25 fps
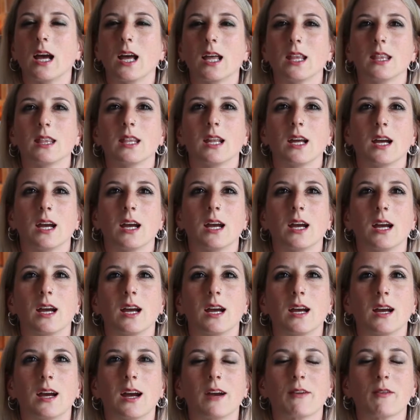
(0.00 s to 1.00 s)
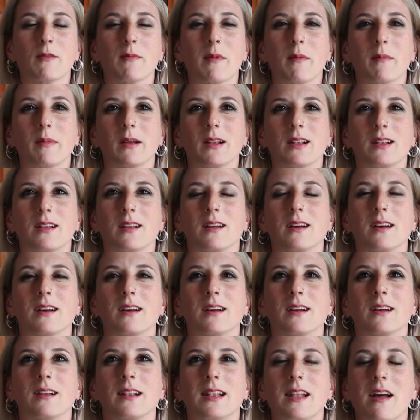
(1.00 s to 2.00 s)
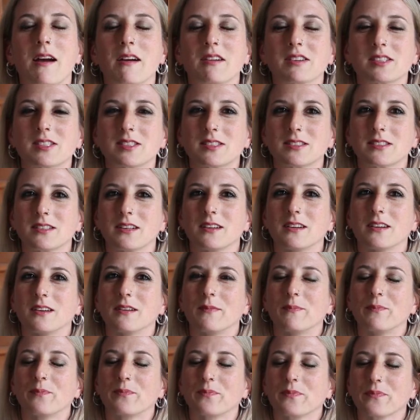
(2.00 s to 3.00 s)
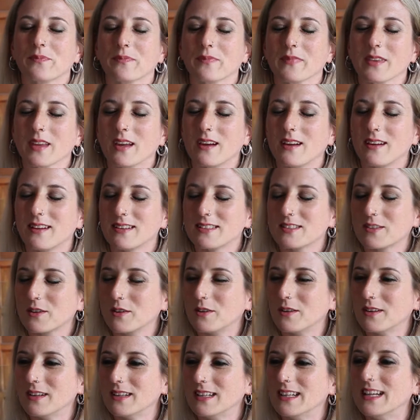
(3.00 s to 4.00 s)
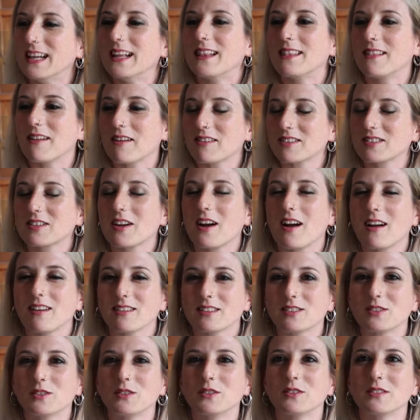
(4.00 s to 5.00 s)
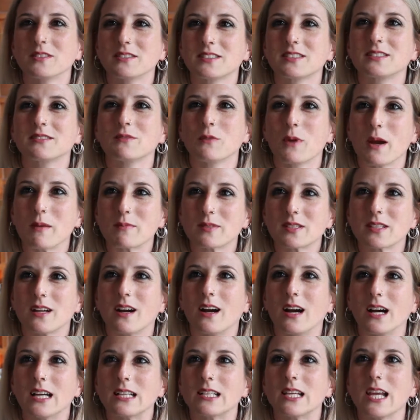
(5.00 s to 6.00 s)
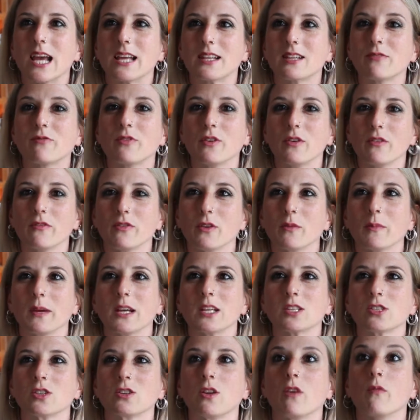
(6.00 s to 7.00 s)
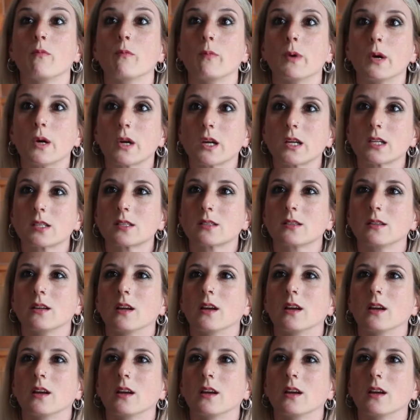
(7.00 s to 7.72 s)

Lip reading: And I remember Lars Carlson's website. He had a few information on books.